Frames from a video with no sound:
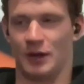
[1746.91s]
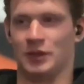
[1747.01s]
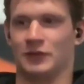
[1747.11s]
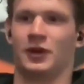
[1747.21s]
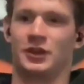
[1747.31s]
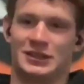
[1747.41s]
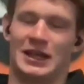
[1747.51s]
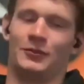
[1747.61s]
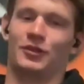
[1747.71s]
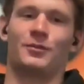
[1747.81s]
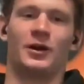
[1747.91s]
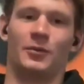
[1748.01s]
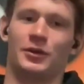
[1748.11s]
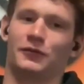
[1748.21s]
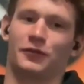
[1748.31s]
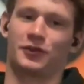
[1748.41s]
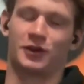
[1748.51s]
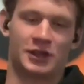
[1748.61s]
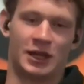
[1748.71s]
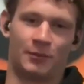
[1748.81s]
I mean, you've got your downward spiral, but you've also
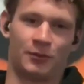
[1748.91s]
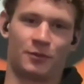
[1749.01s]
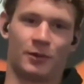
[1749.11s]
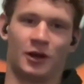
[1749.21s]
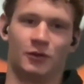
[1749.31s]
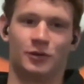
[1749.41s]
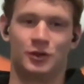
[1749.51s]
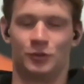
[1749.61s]
got your upward spiral.